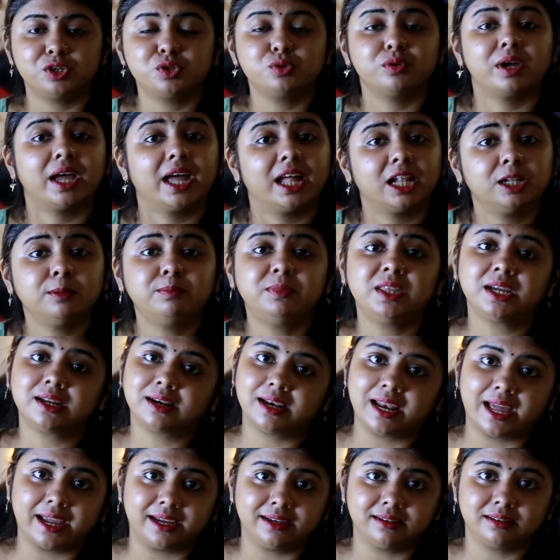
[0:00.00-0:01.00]
to help the
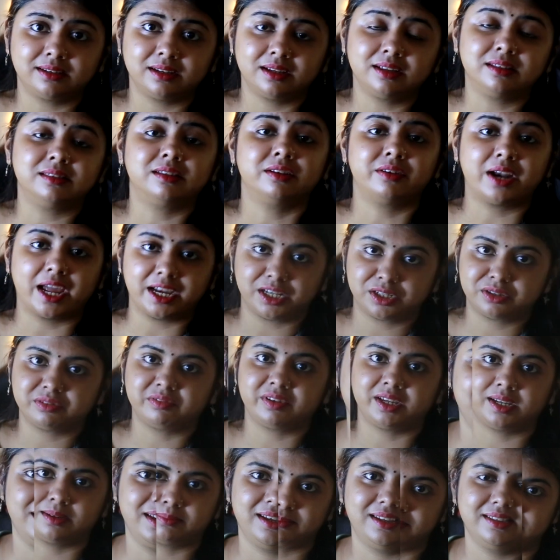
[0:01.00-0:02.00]
client in the right
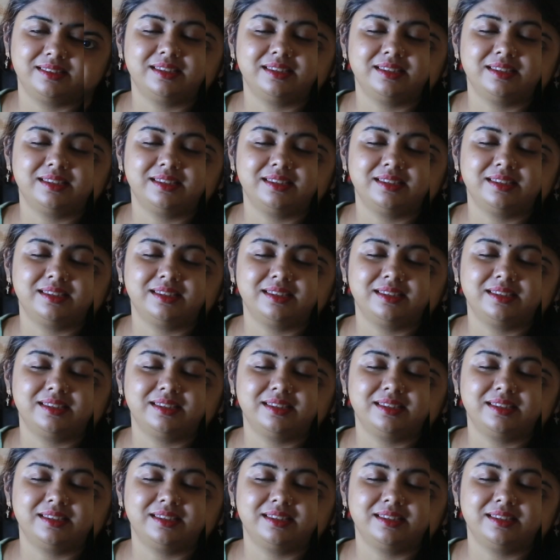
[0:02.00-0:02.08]
way.